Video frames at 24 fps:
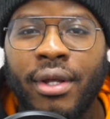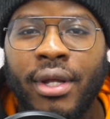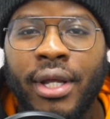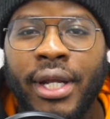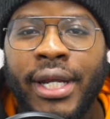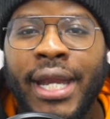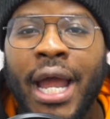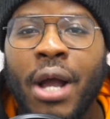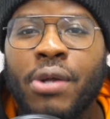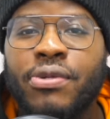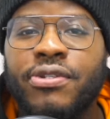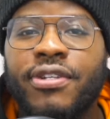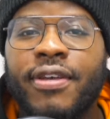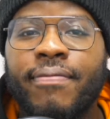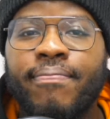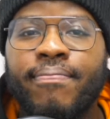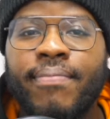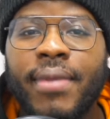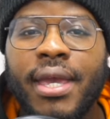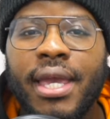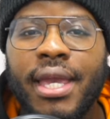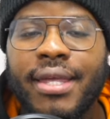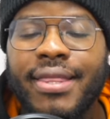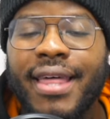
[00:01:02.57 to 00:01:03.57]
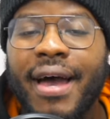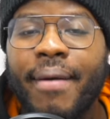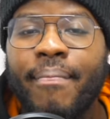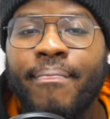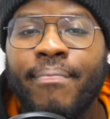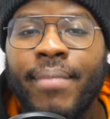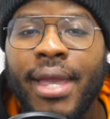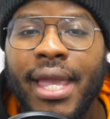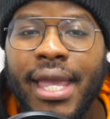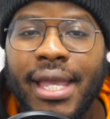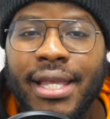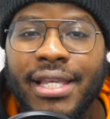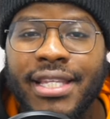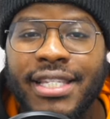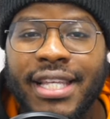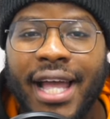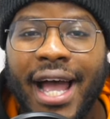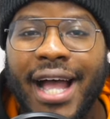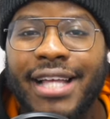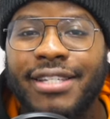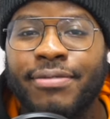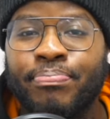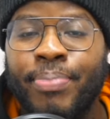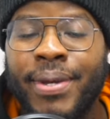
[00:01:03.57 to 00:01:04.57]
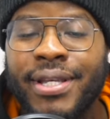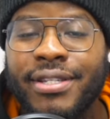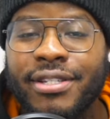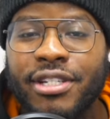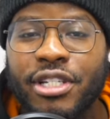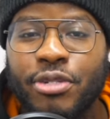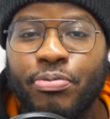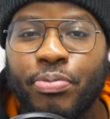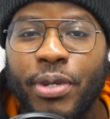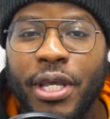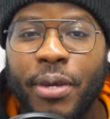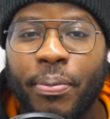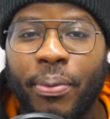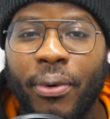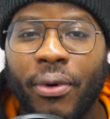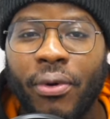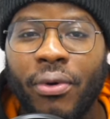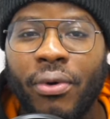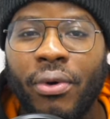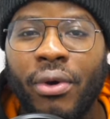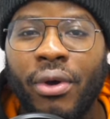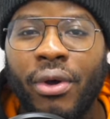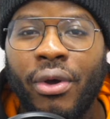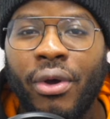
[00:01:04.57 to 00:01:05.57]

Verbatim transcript: Now, to me, that means that as business people